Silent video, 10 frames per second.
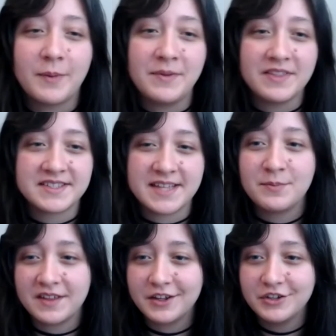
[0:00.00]
might be the same
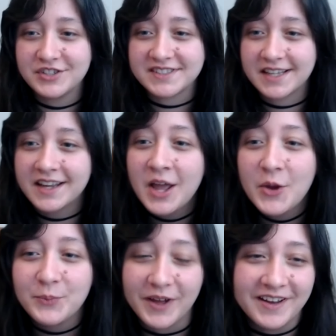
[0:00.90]
thing that you just said,
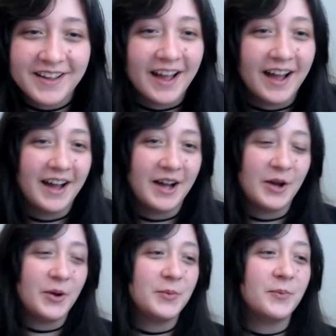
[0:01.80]
but
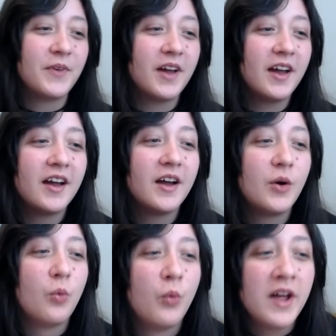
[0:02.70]

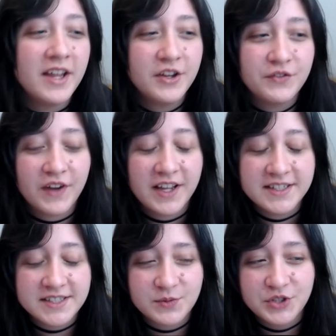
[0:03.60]
what
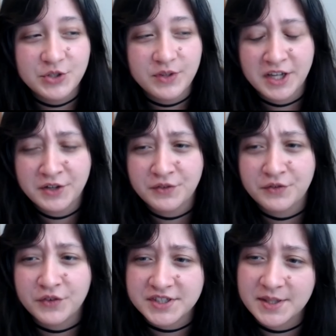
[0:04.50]
advice would you give
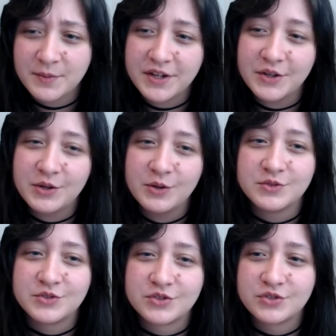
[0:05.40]
for somebody
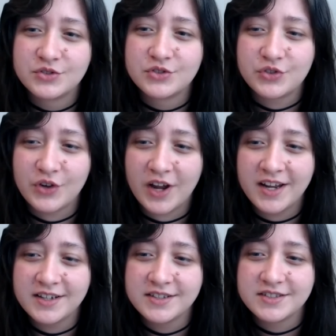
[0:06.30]
who's
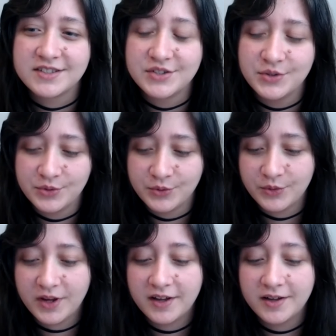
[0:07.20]
trying
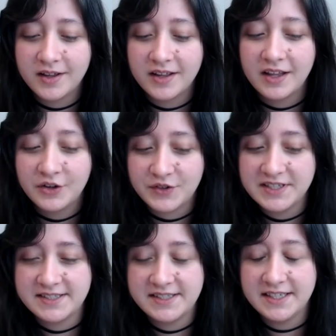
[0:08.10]
to
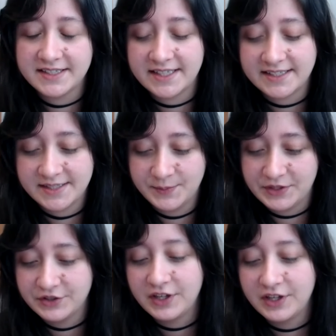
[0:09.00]
increase the
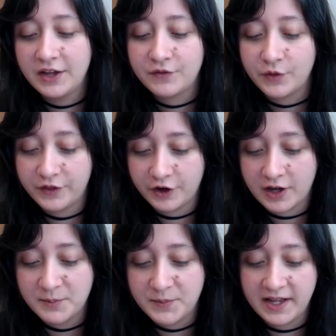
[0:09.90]
accessibility for their
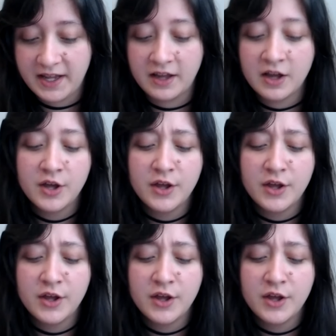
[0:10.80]
company,